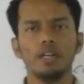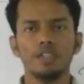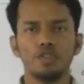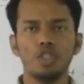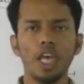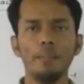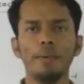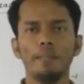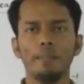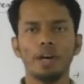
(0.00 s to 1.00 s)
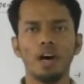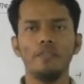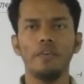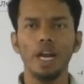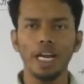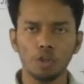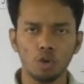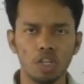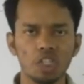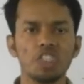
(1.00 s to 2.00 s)
same number of
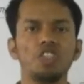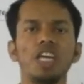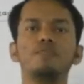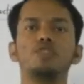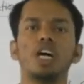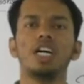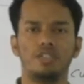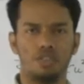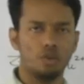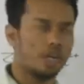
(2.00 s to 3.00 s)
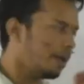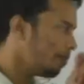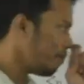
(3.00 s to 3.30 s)
electrons or same charge. Okay,